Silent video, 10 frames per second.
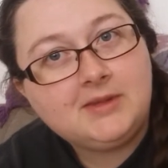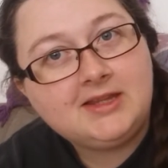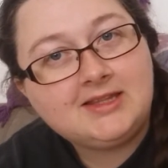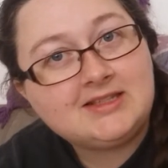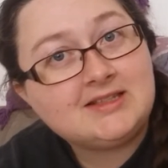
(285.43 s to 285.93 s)
me
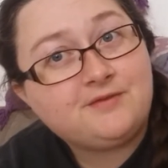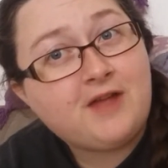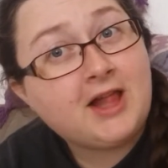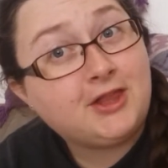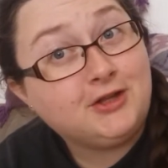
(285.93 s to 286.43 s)
that this is in
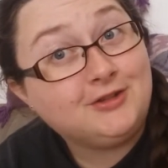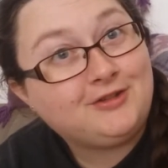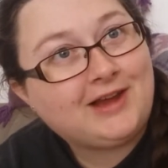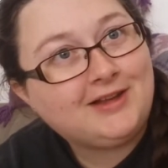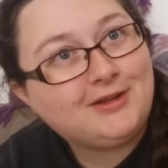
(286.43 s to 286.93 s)
fact the colour
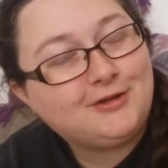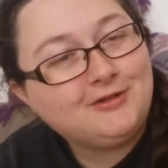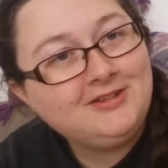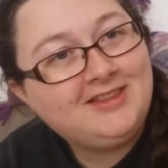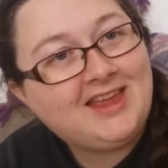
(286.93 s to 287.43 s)
of candy corn,